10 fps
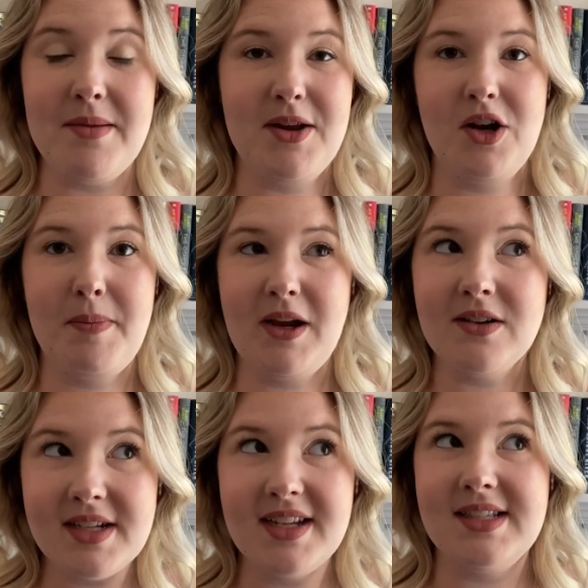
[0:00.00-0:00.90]
I mean, her
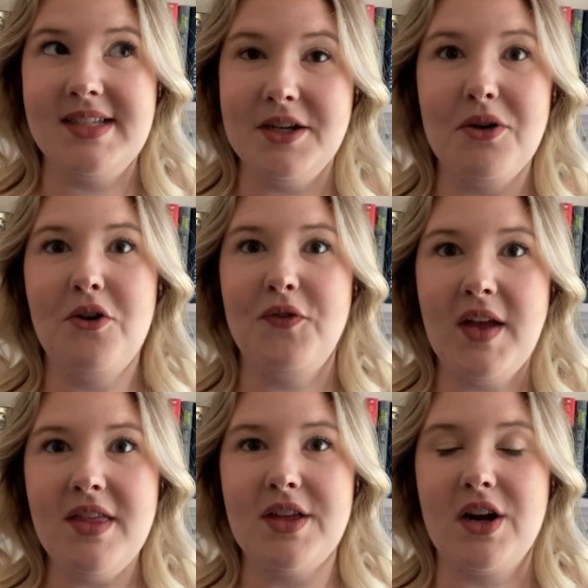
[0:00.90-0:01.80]
parents had zero
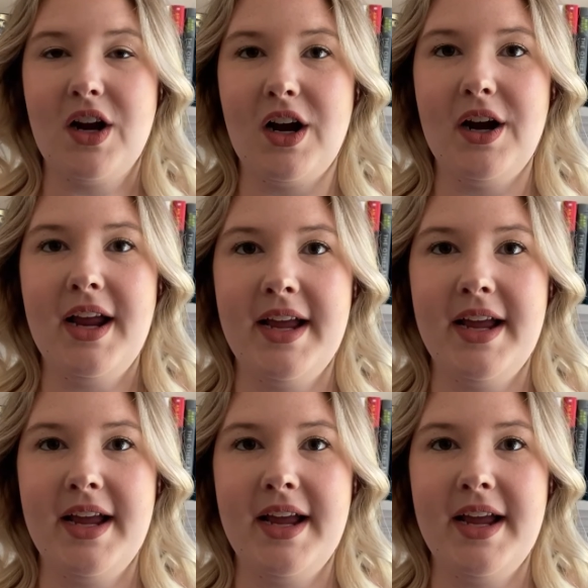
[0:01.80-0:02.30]
faith in her.